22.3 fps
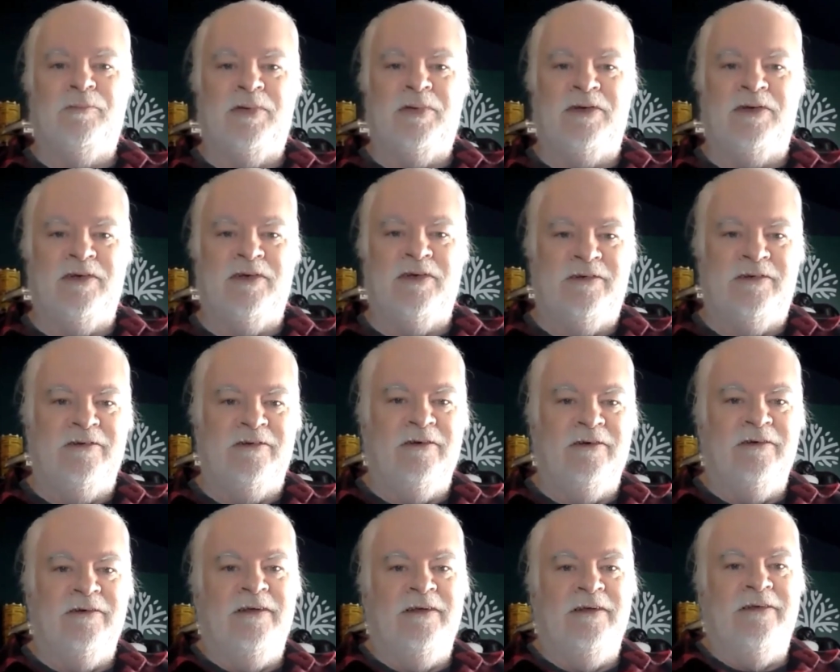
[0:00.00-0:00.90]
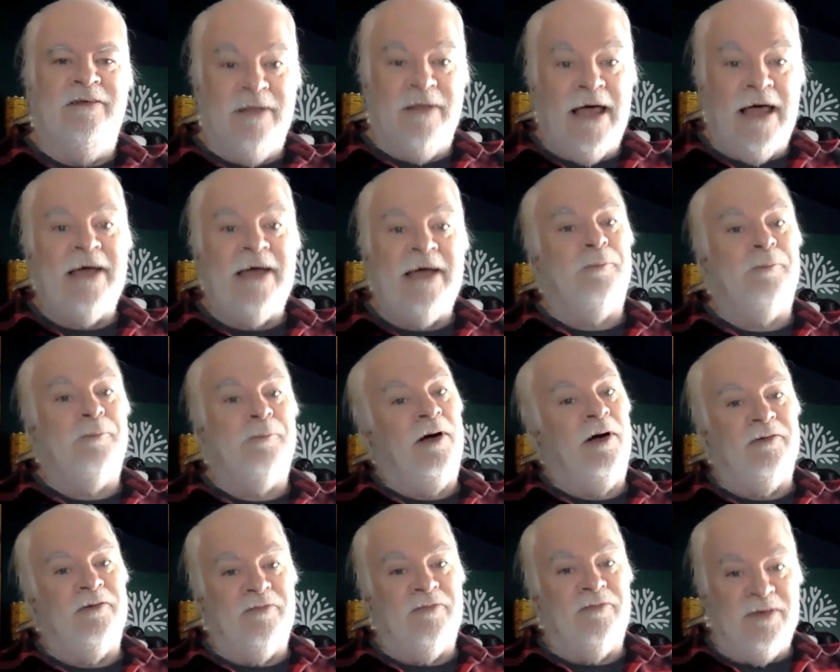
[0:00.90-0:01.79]
particularly the latter
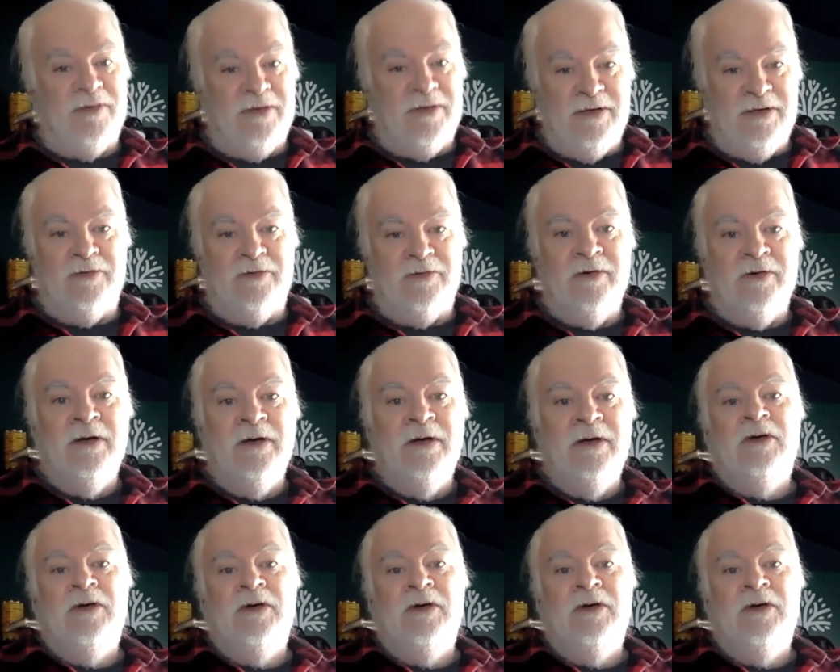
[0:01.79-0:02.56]
part of the year.